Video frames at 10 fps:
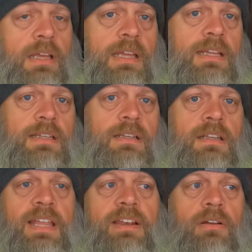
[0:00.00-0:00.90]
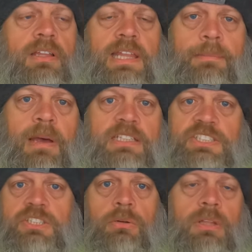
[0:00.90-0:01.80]
And later on, they
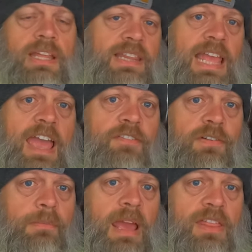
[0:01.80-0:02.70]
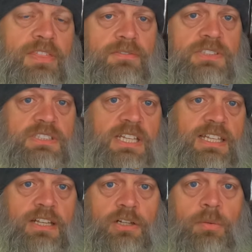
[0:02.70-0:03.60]
might show like the aftermath of just
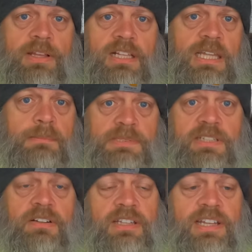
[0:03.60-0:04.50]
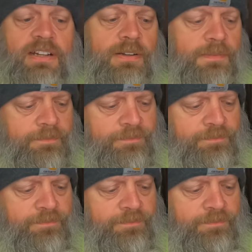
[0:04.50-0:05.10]
like a quick glimpse here and there.